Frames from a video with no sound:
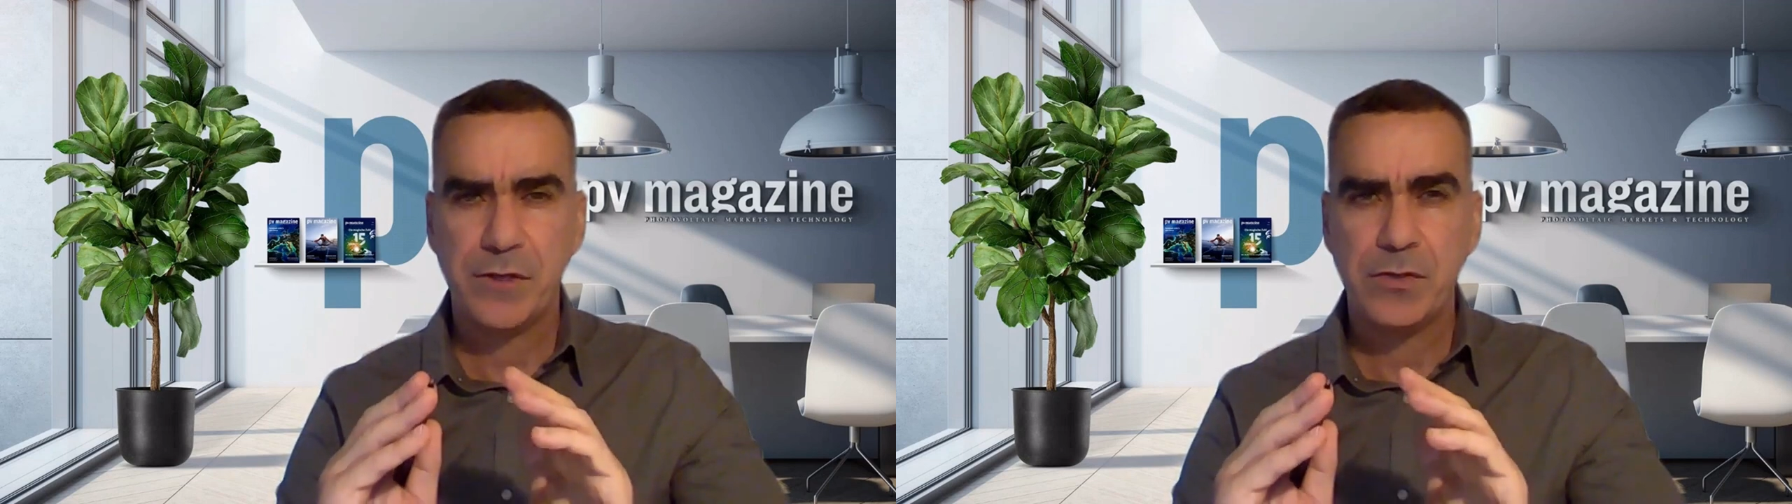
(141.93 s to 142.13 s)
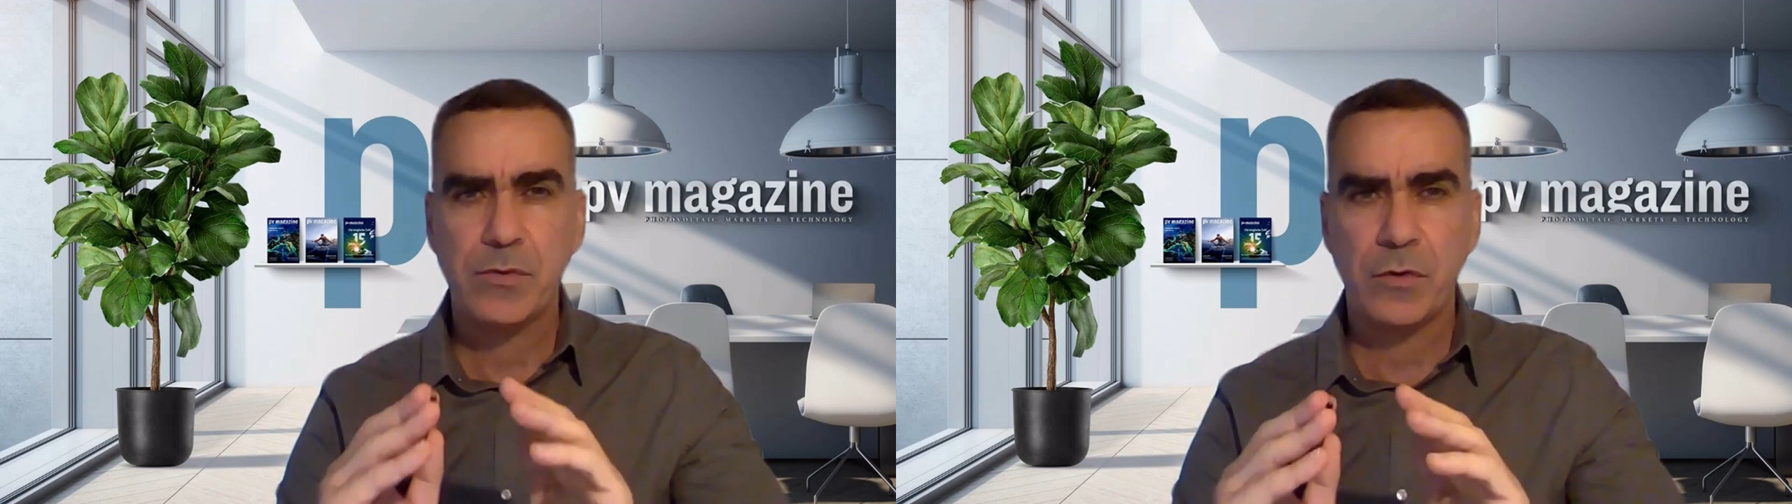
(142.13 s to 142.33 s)

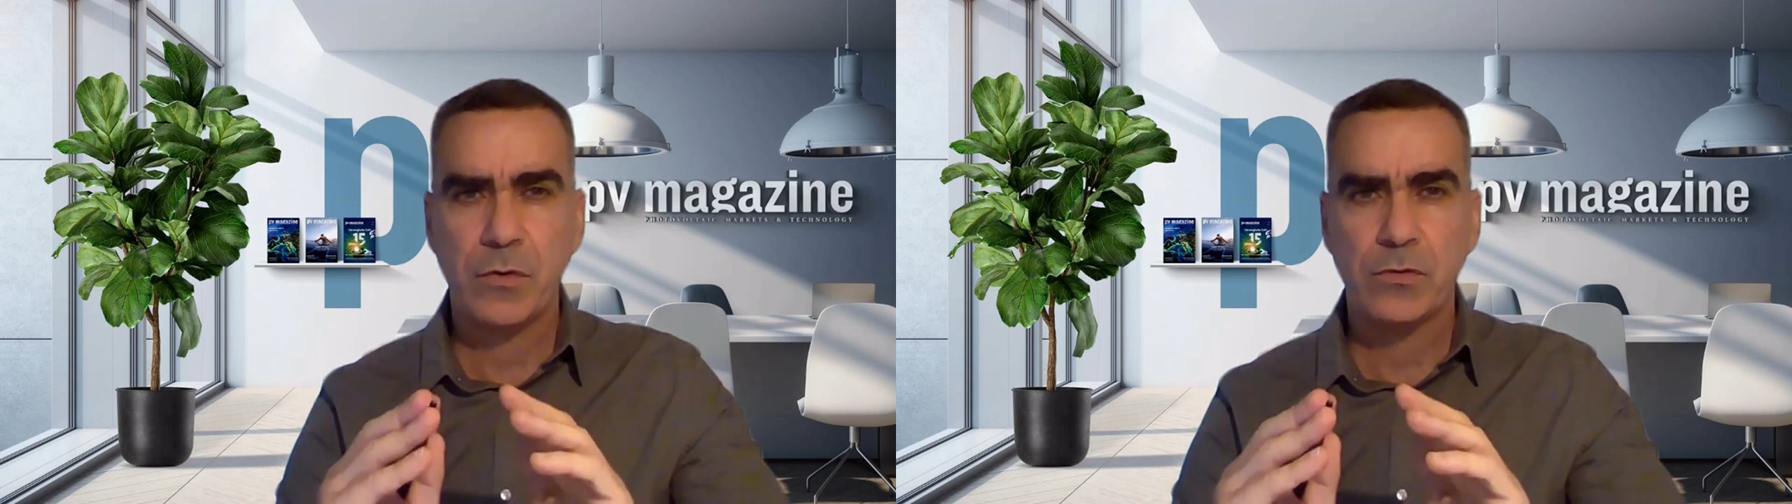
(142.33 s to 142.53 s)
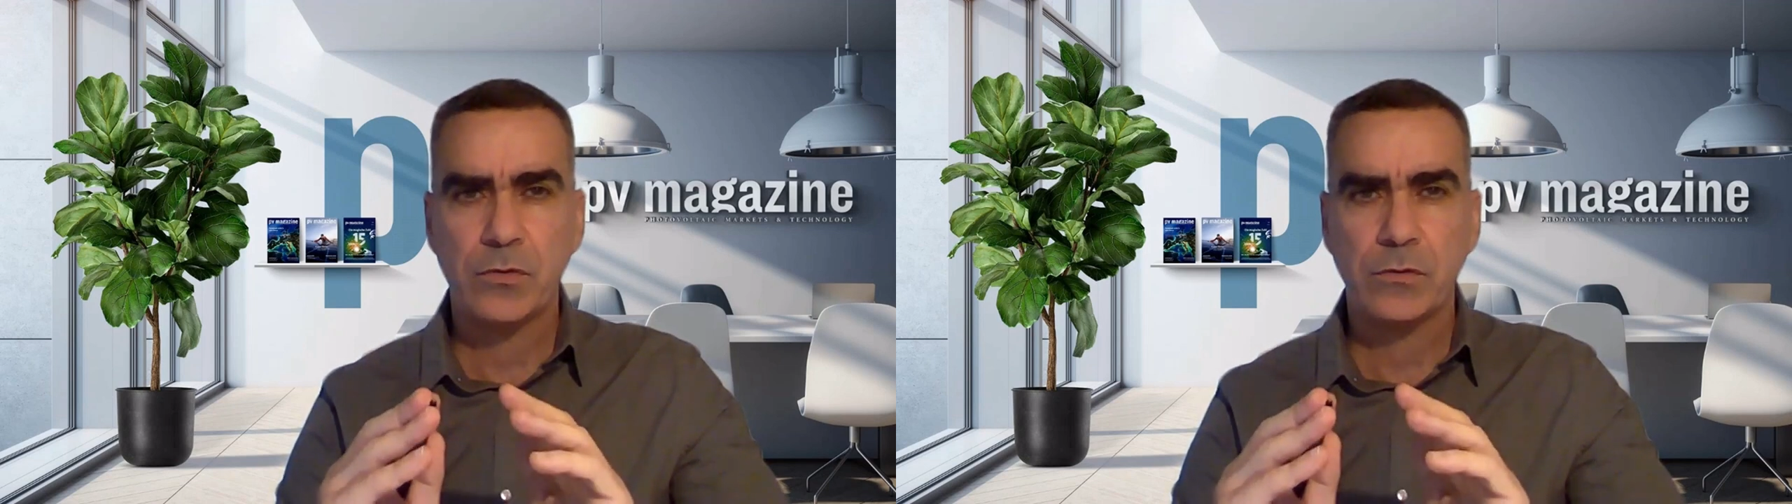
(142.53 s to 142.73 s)
of this
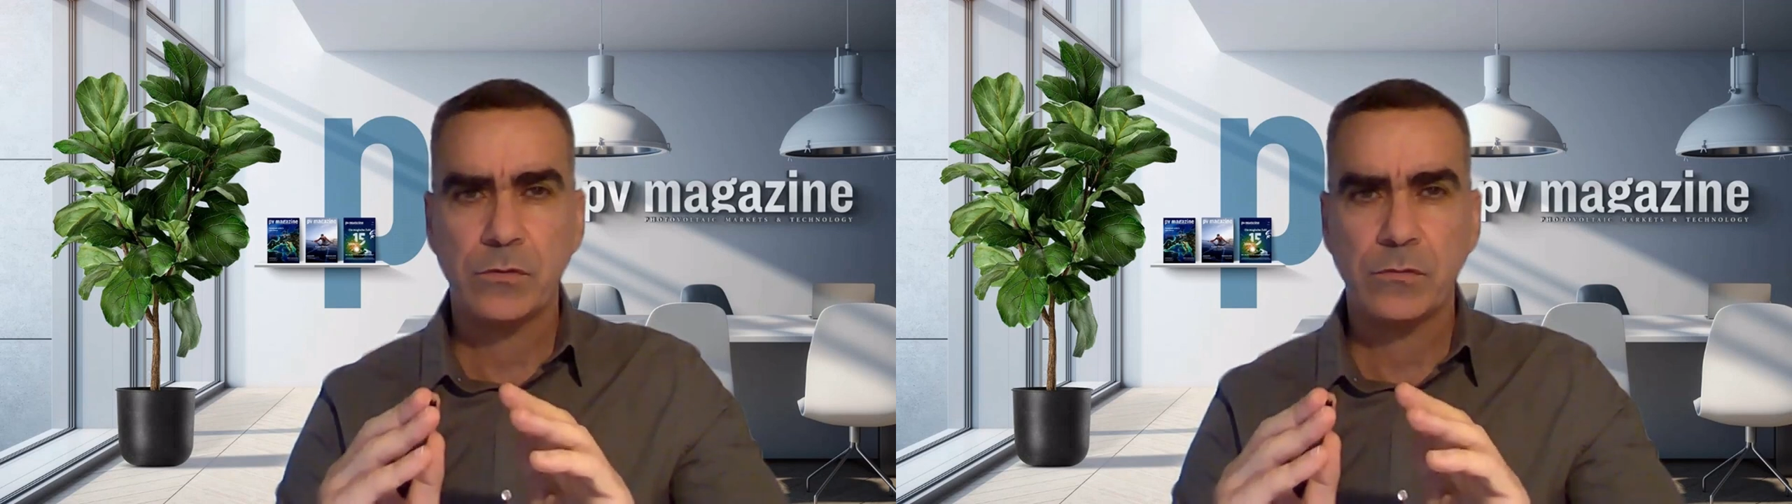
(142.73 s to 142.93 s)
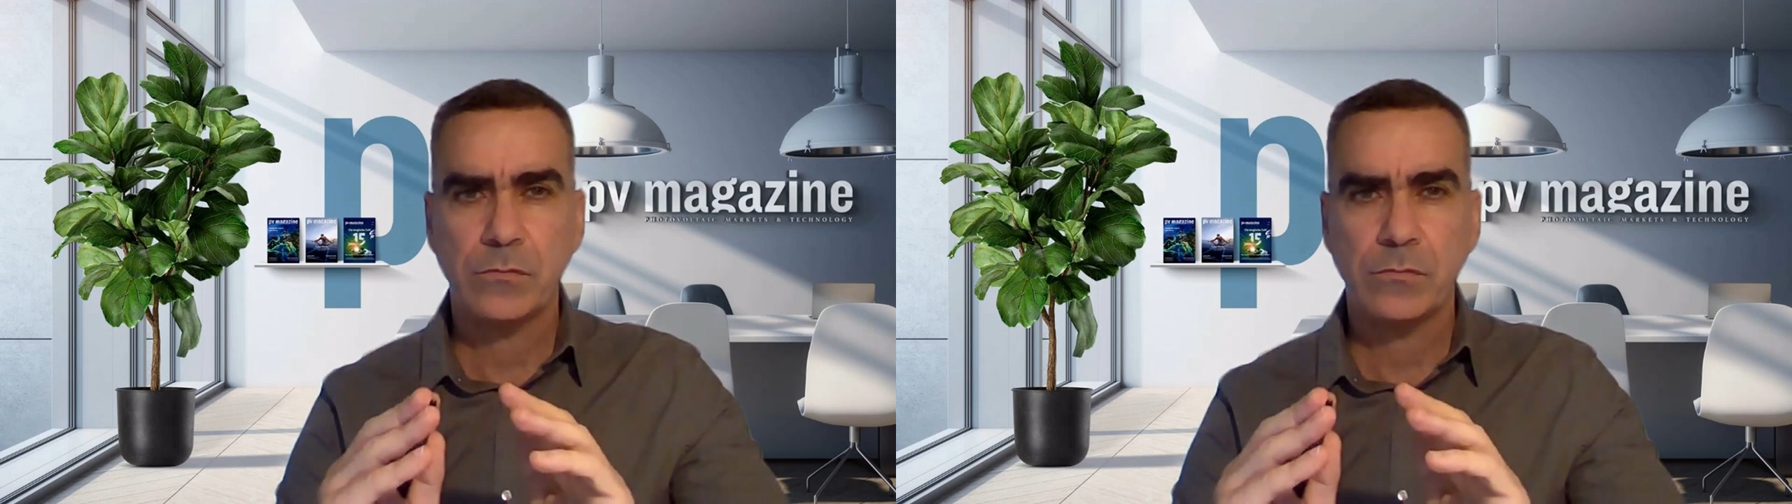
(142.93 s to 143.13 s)

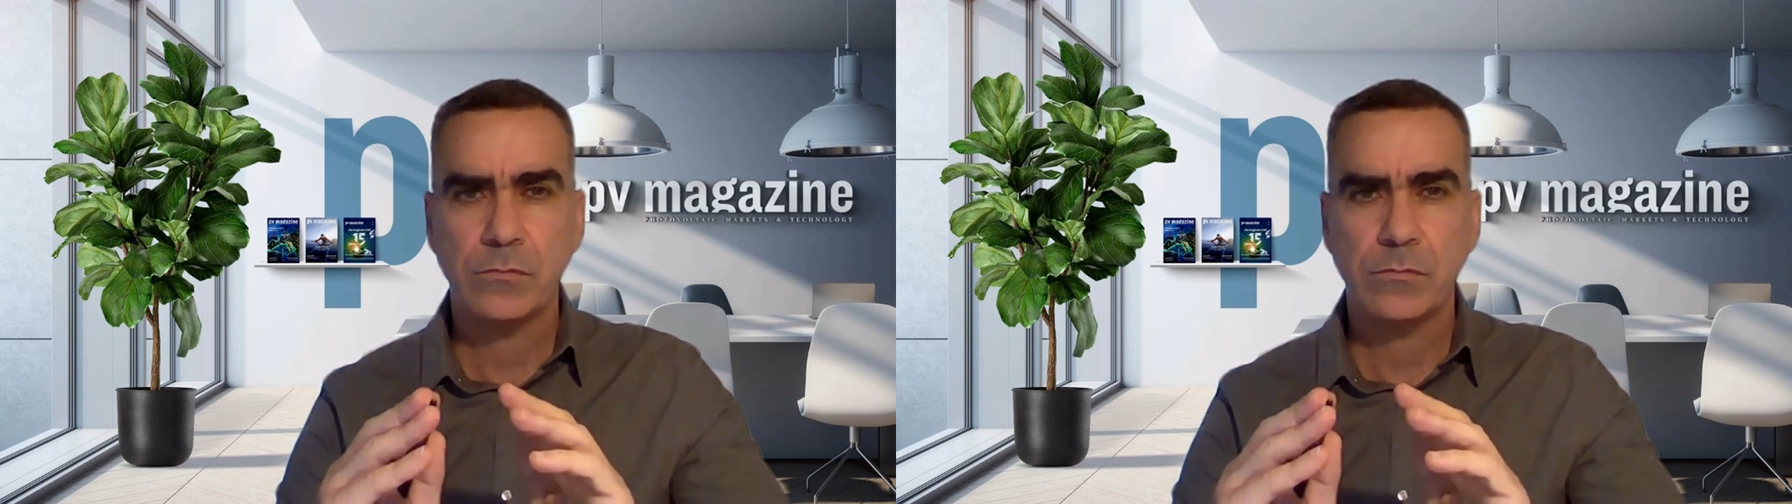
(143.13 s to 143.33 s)
revolution.